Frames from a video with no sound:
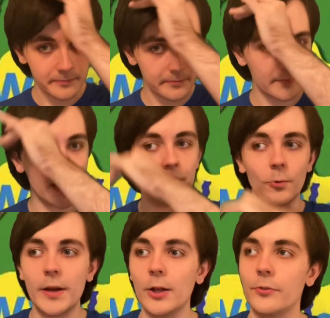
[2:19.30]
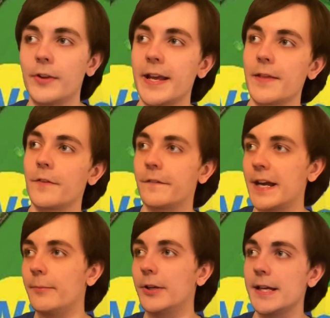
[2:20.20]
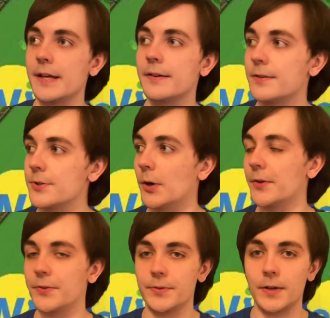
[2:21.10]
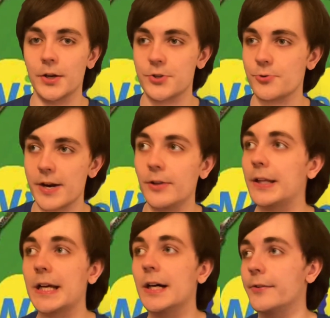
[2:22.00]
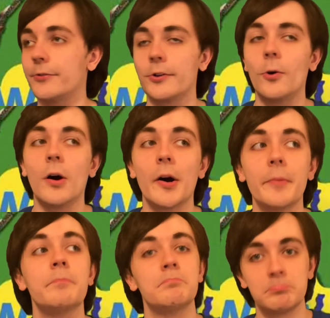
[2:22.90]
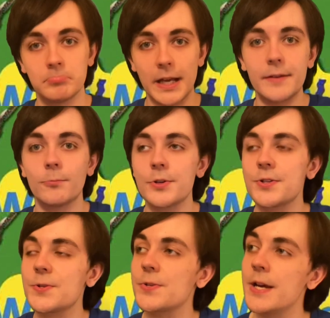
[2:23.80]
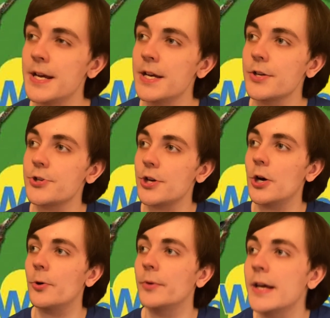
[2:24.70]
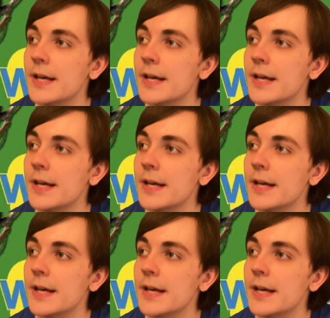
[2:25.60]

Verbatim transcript: and the Wiggles taking the family to Australia and so on, and which is shown